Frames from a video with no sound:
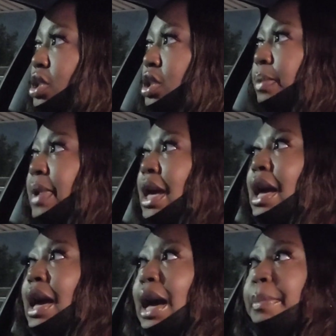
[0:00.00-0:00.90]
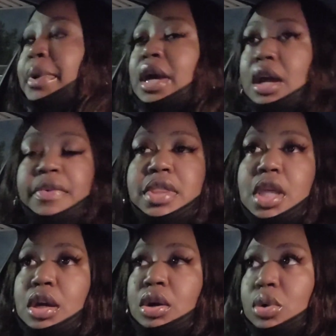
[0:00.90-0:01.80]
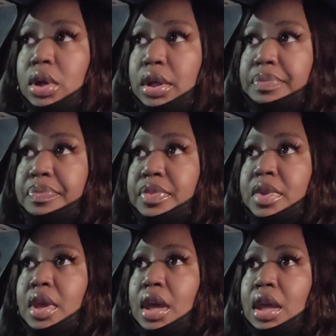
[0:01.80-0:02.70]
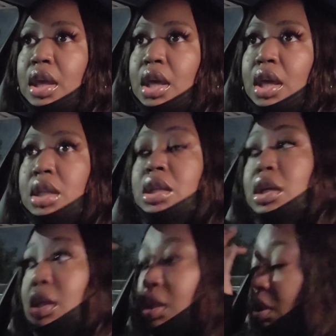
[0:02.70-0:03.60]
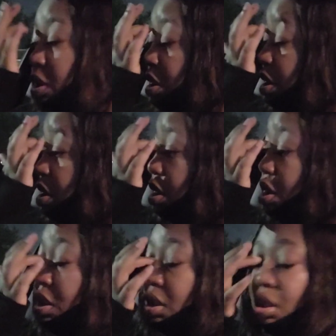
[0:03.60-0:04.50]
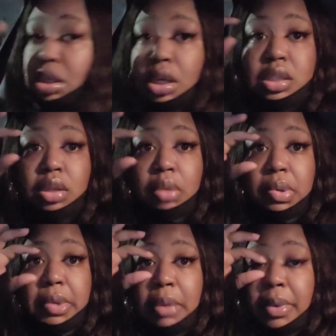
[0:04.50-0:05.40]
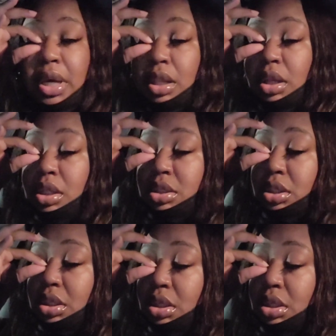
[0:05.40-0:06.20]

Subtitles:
the gym. I put everything on, and I still didn't put down my eyelash.